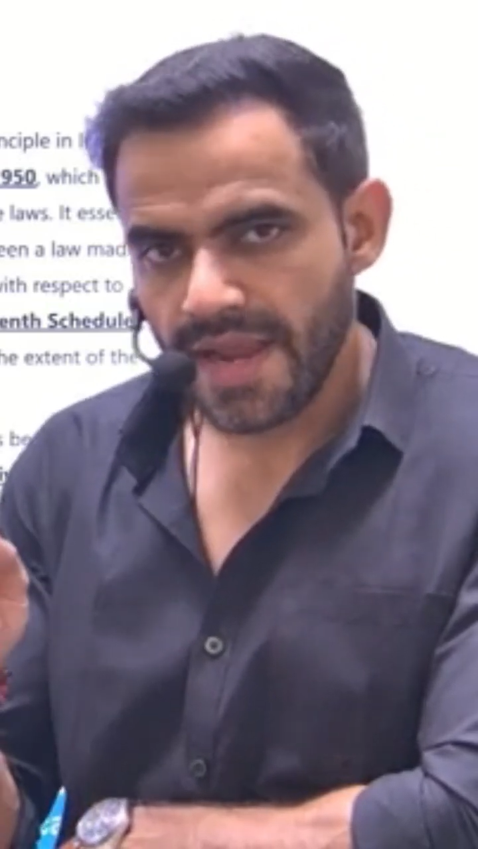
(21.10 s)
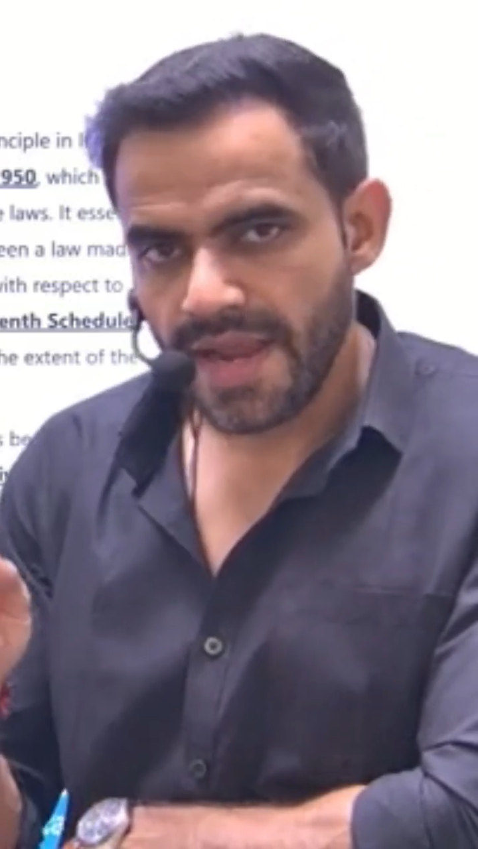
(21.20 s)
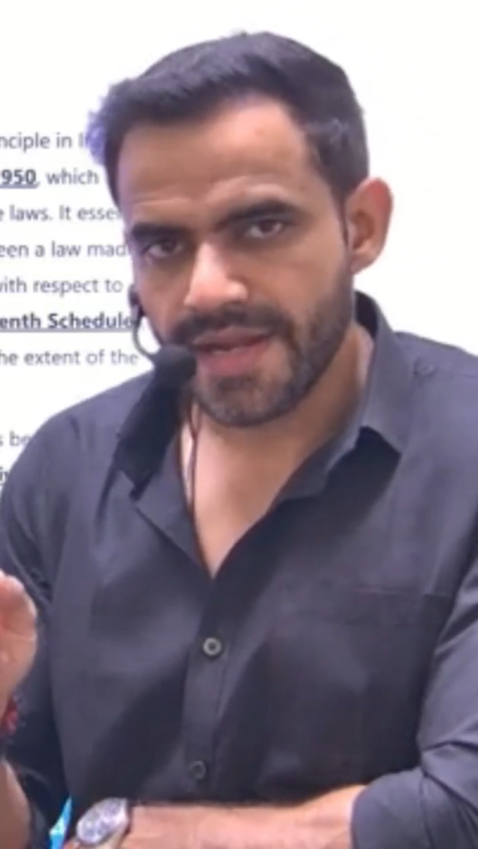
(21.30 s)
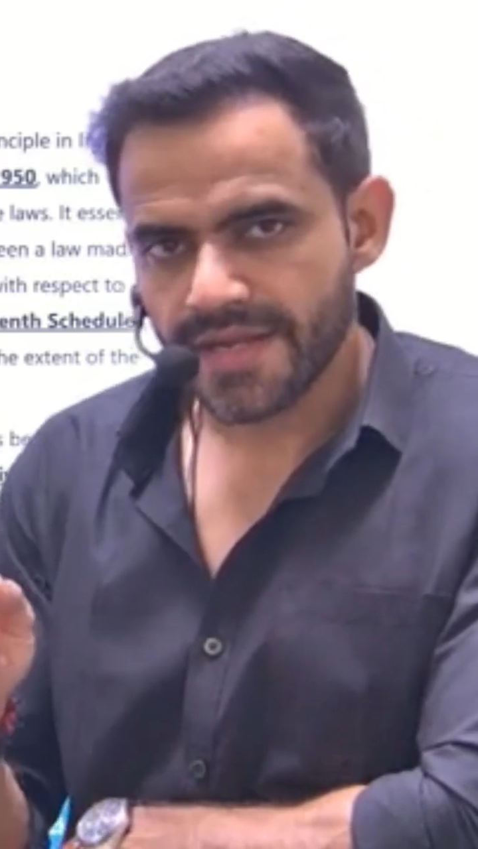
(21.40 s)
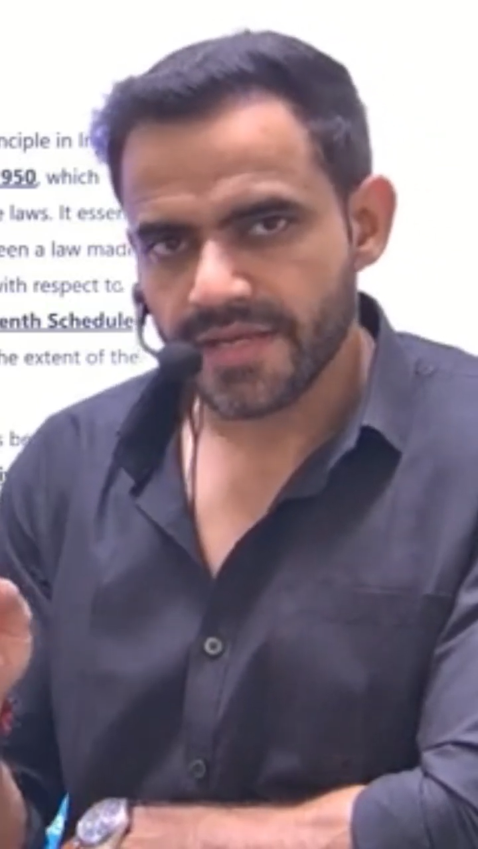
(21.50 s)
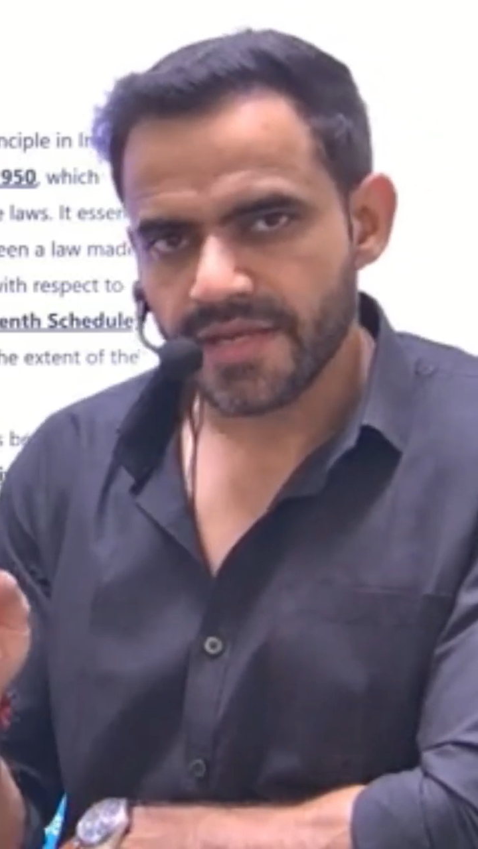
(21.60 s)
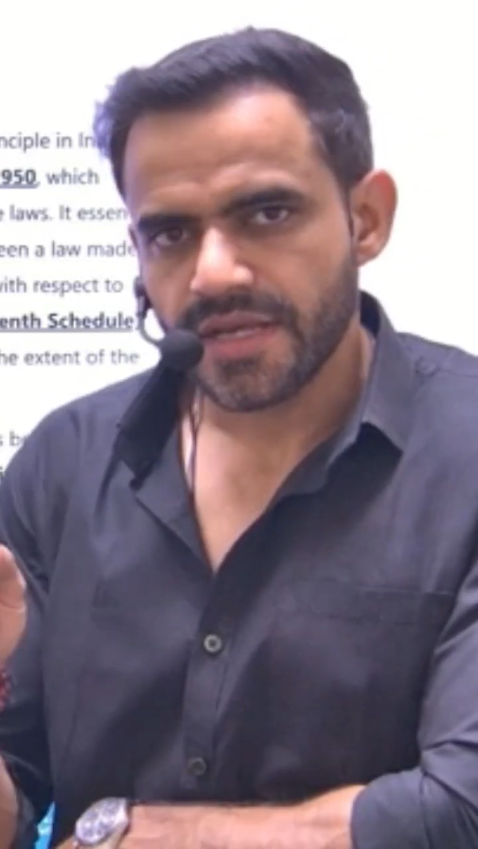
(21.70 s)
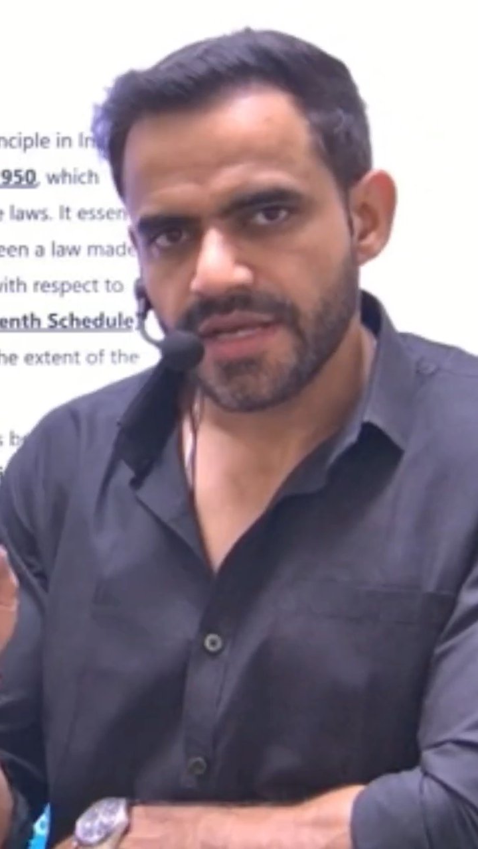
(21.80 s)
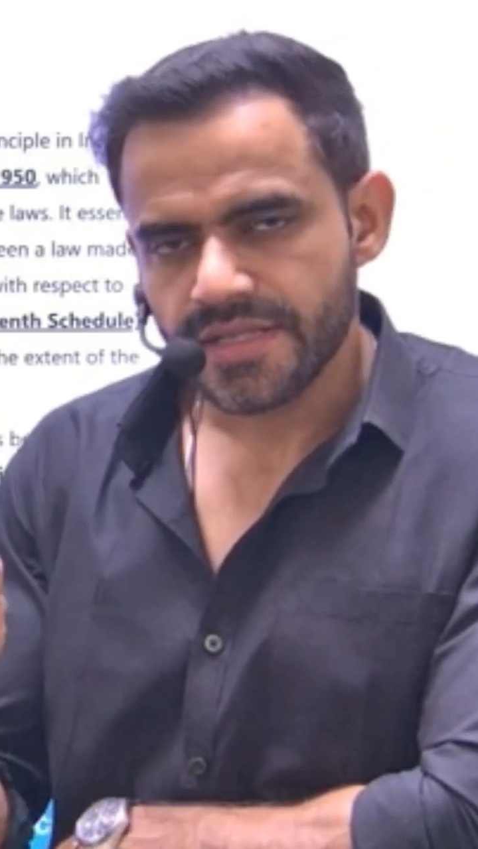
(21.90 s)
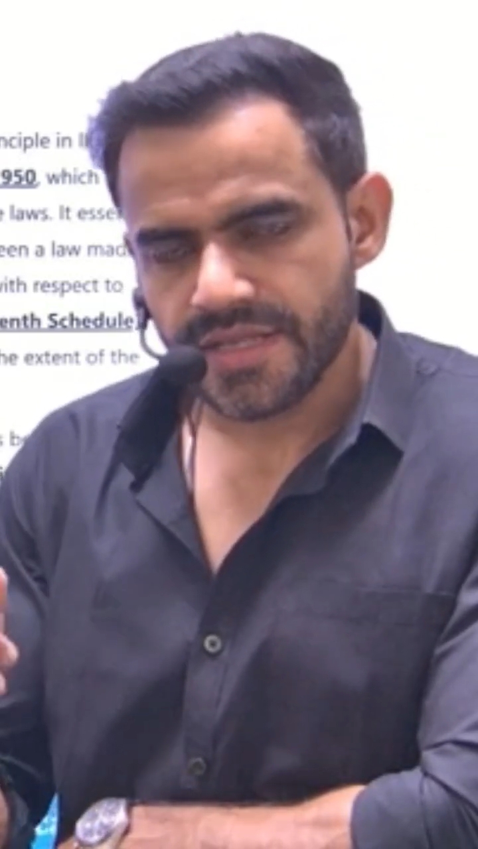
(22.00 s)
and
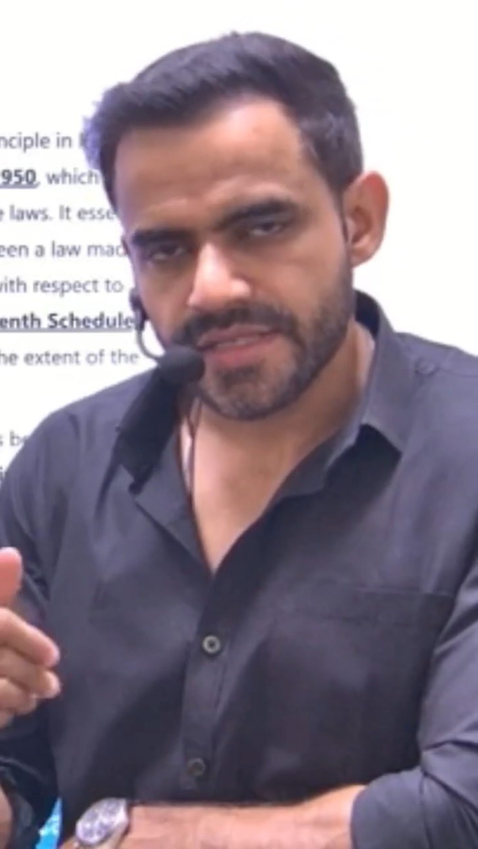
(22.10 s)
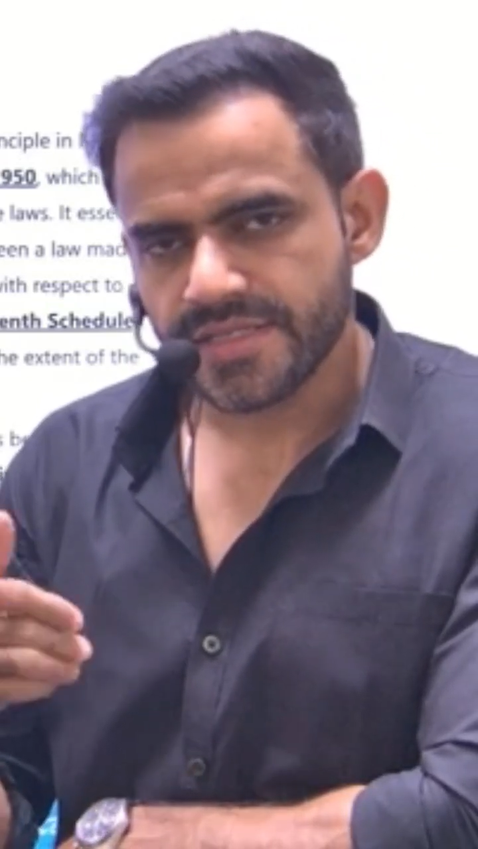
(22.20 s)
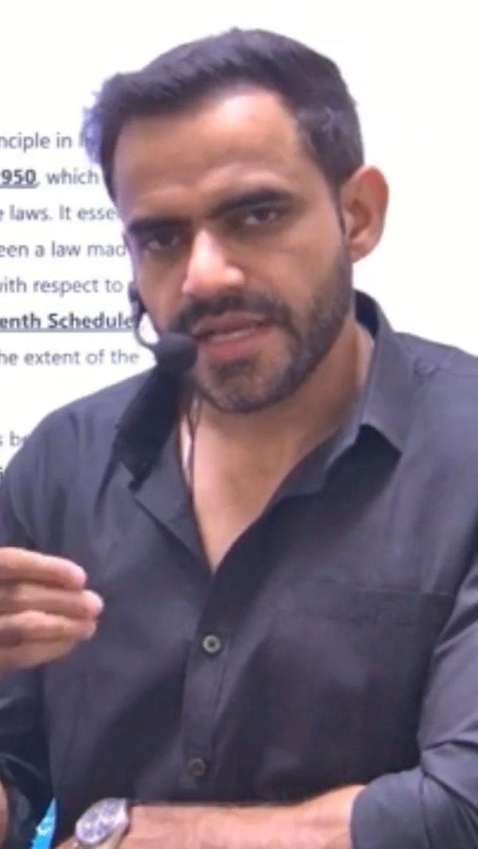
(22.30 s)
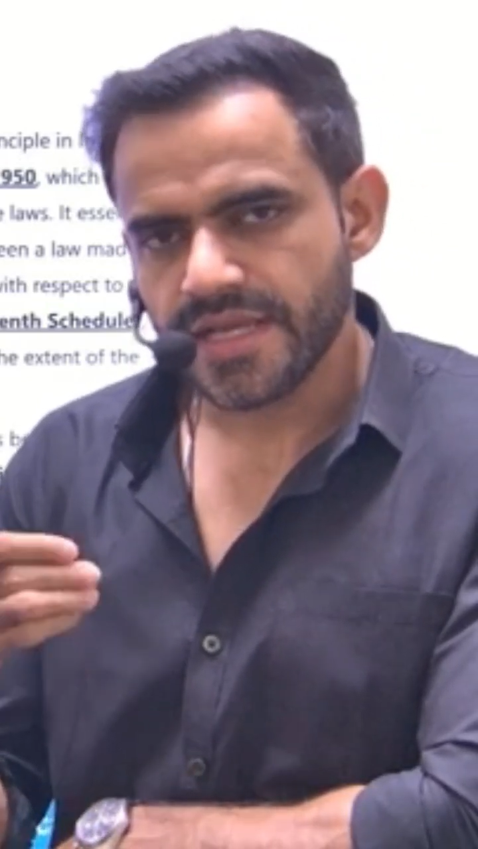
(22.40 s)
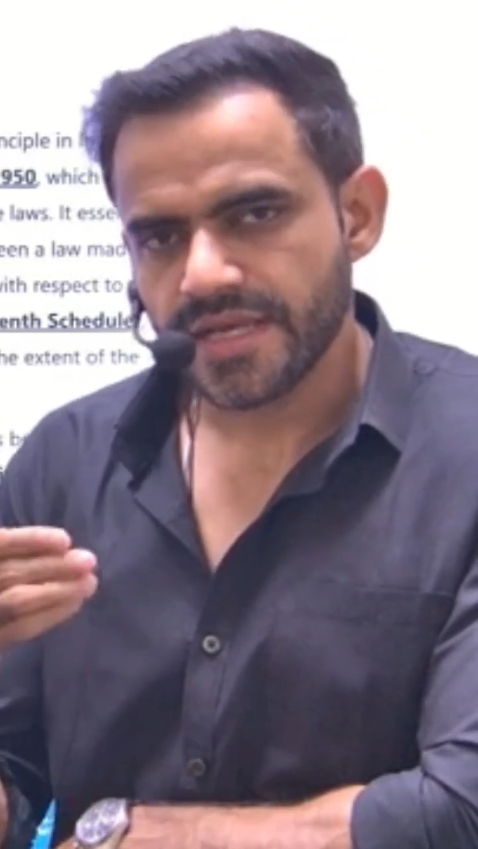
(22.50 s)
there is a